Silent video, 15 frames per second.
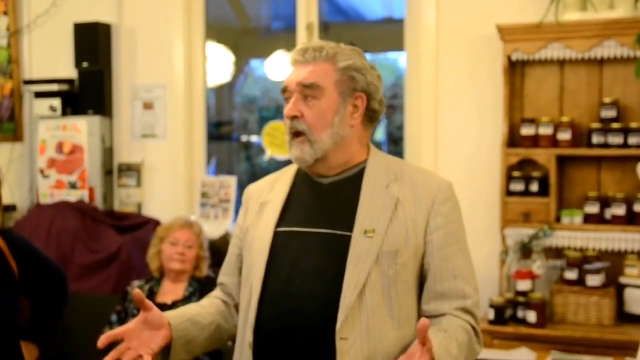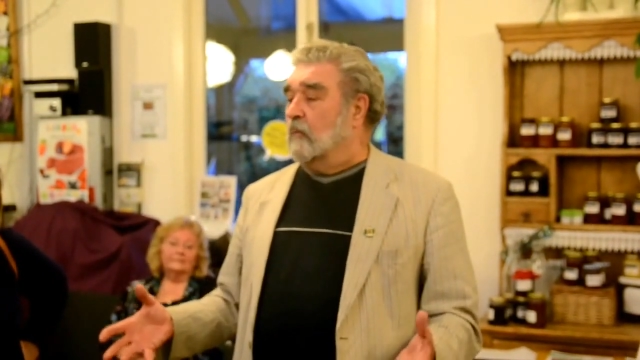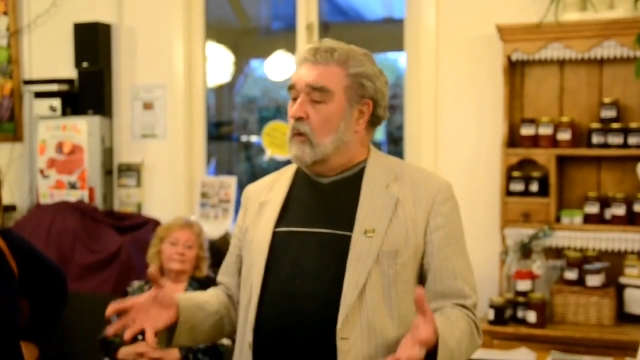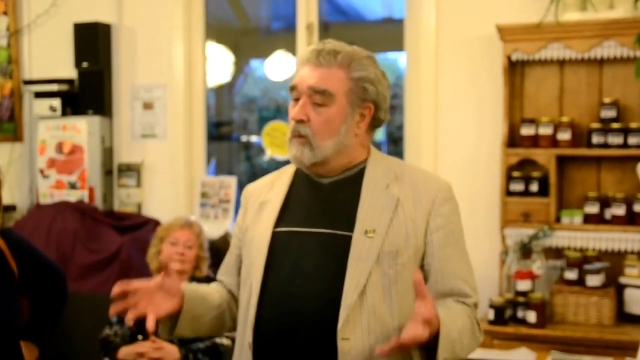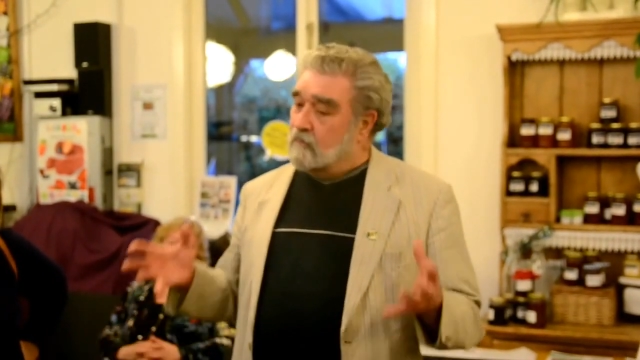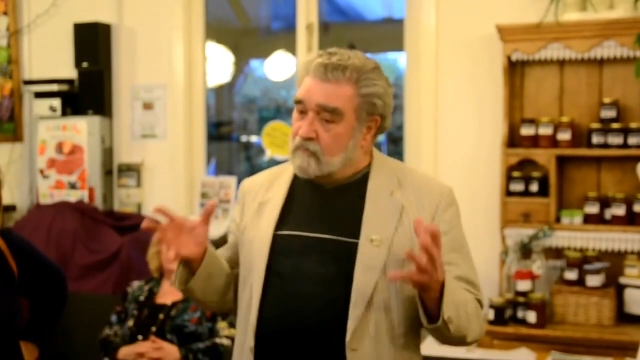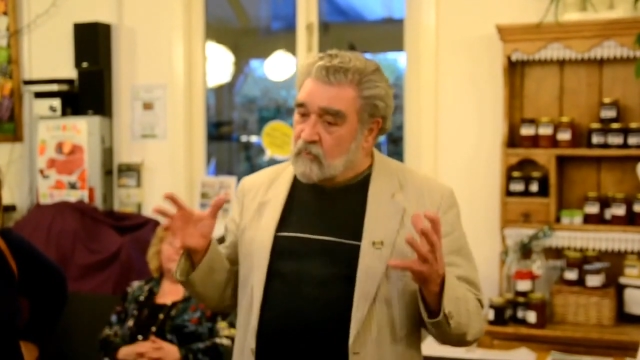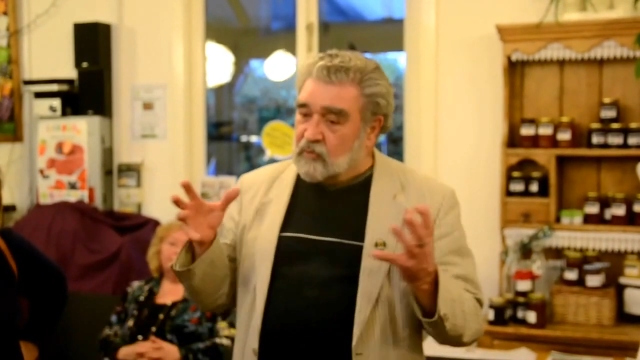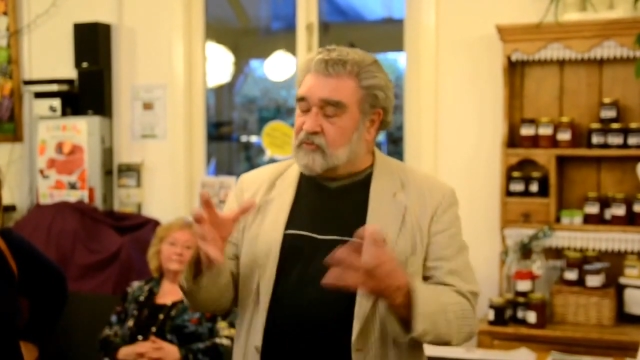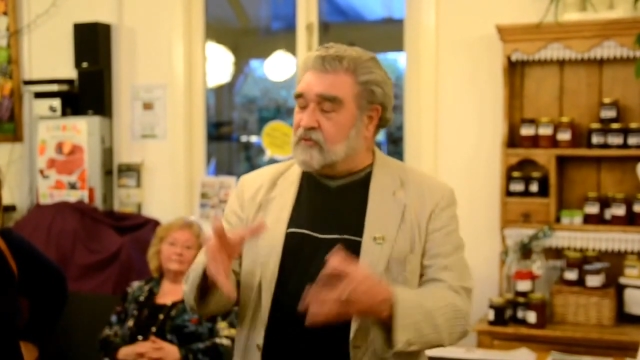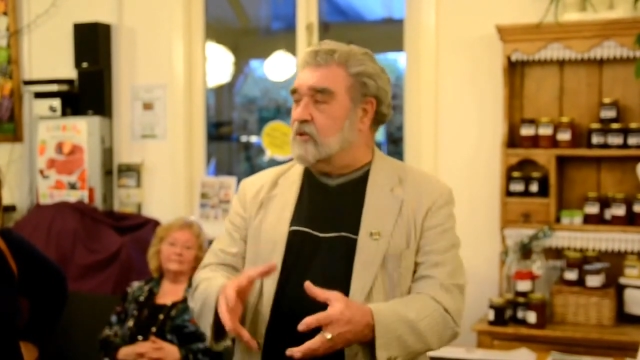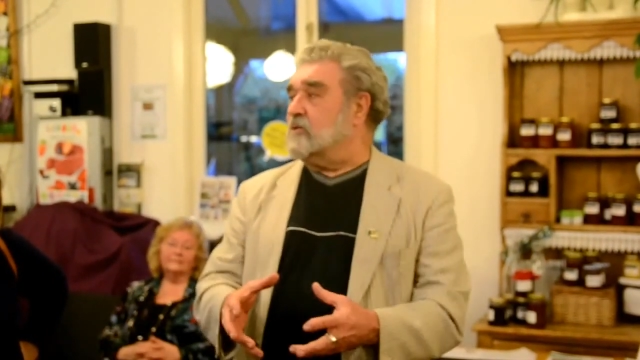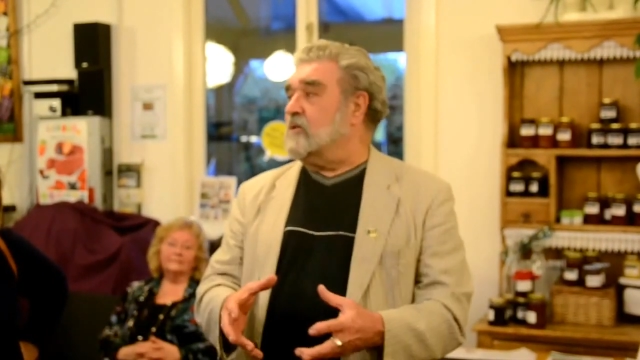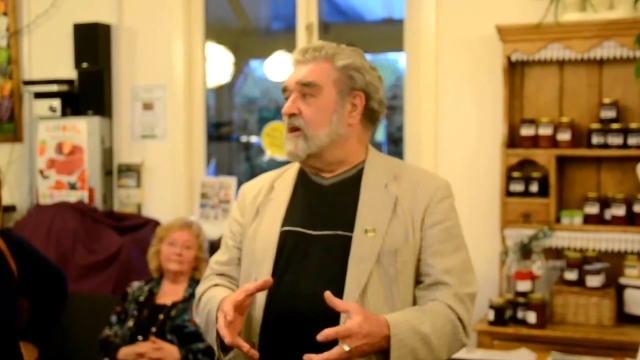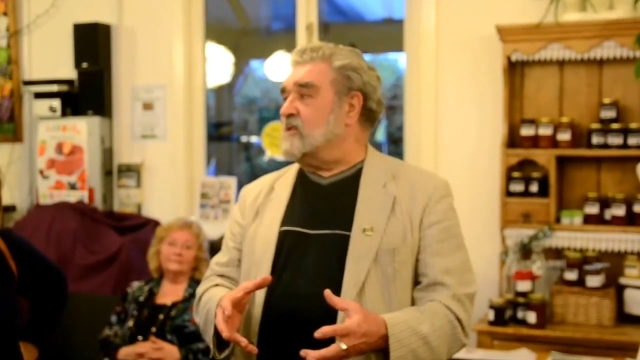And we
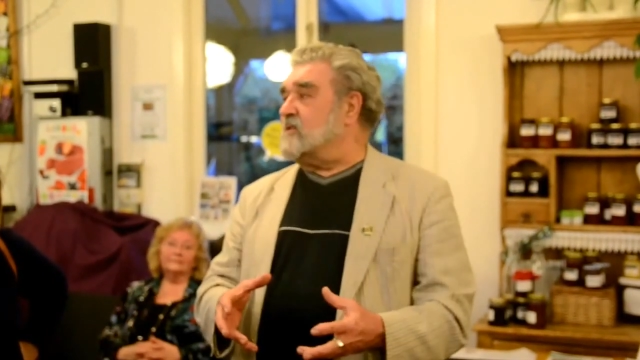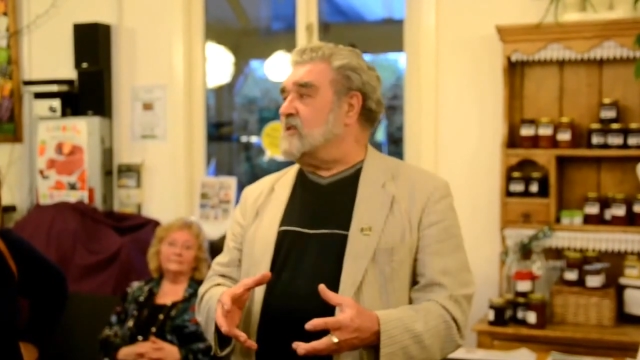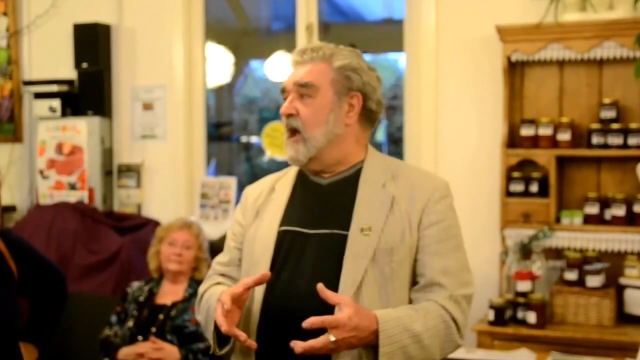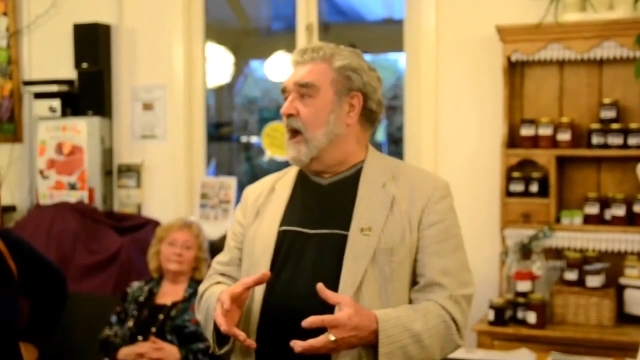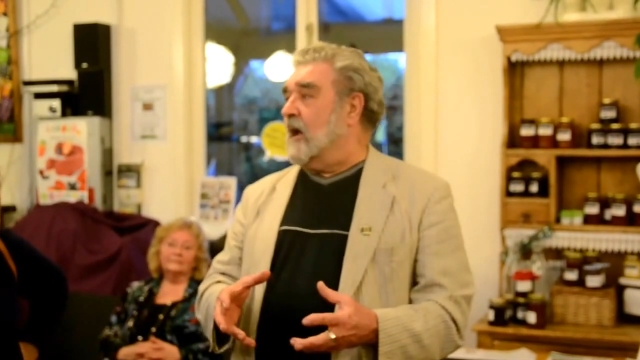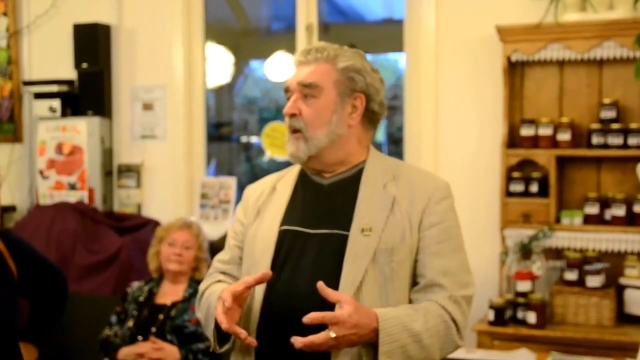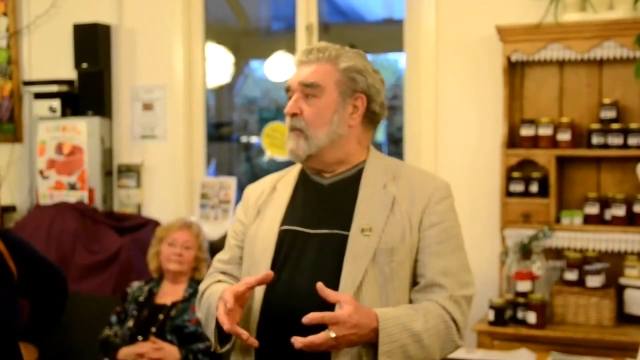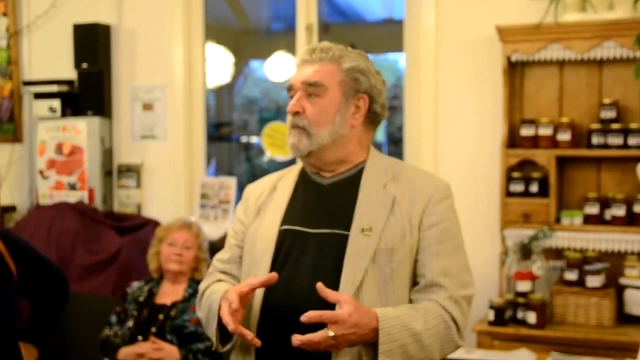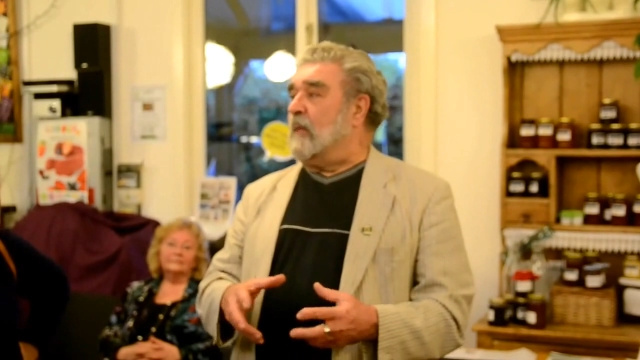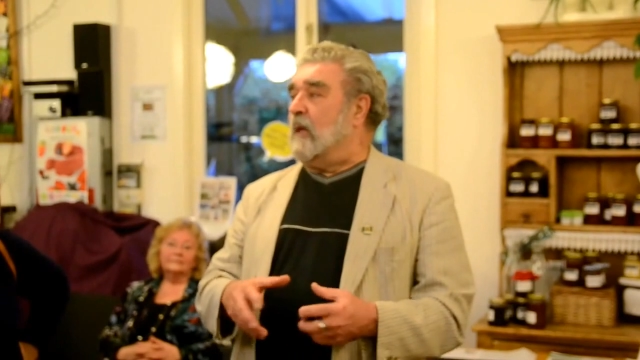must address that